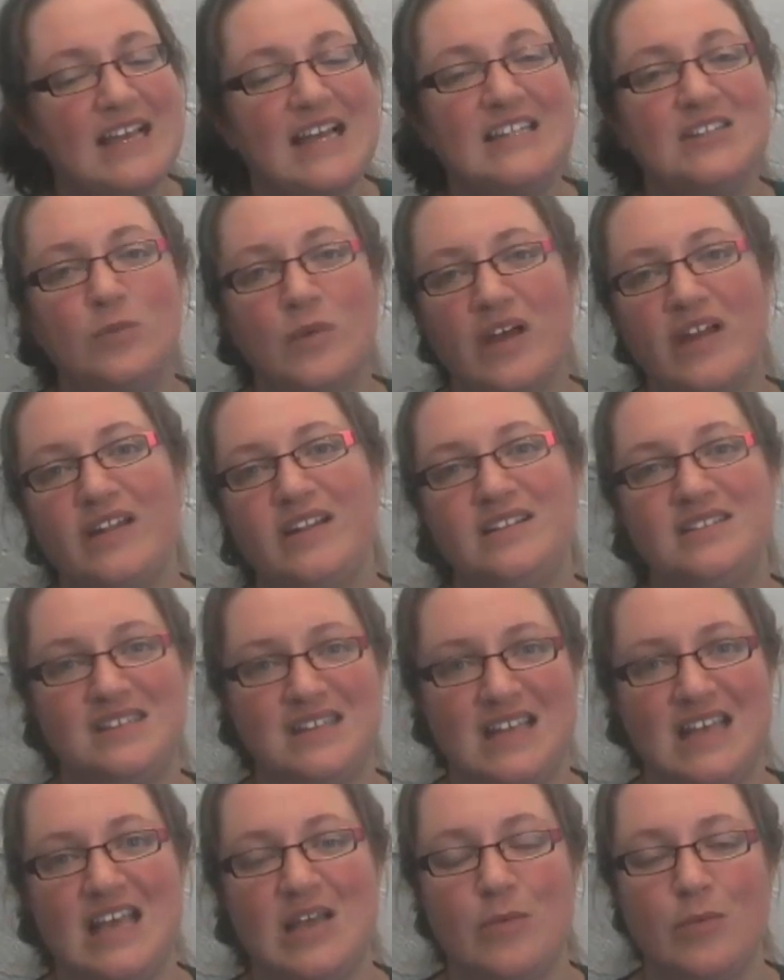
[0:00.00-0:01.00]
as well as
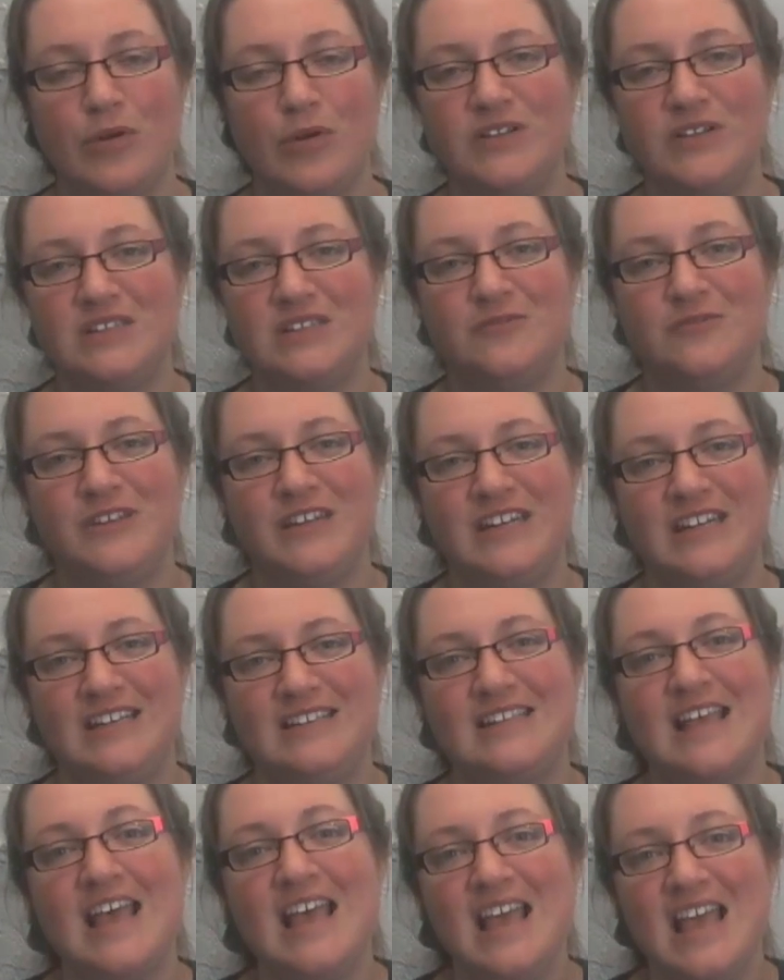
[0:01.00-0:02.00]
the in-person
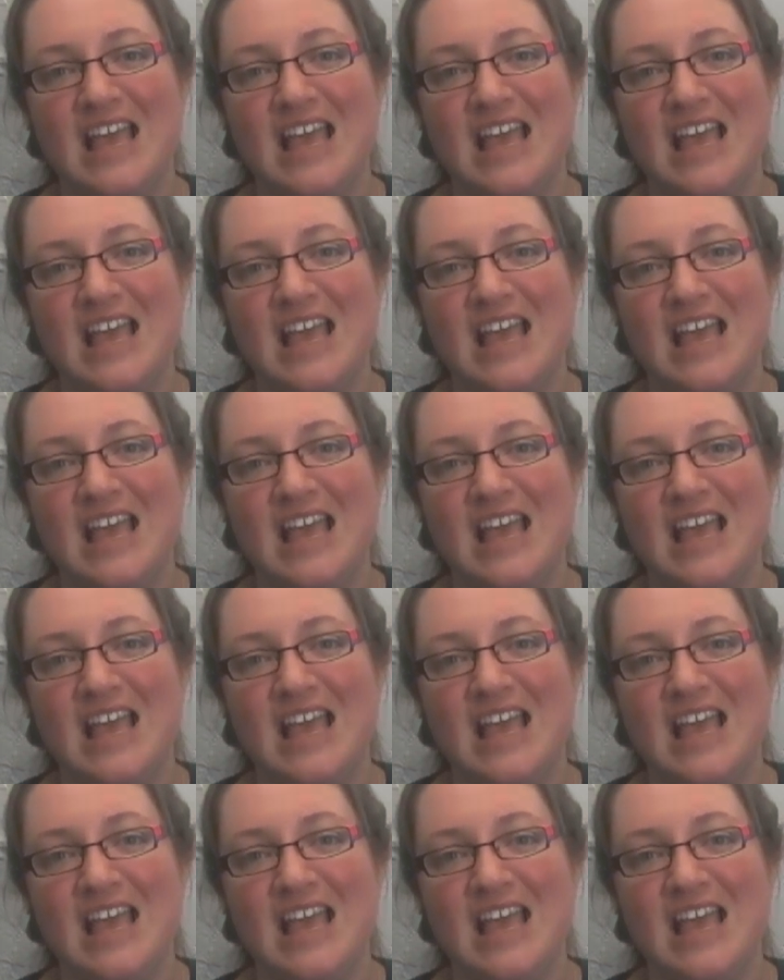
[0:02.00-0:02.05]
readings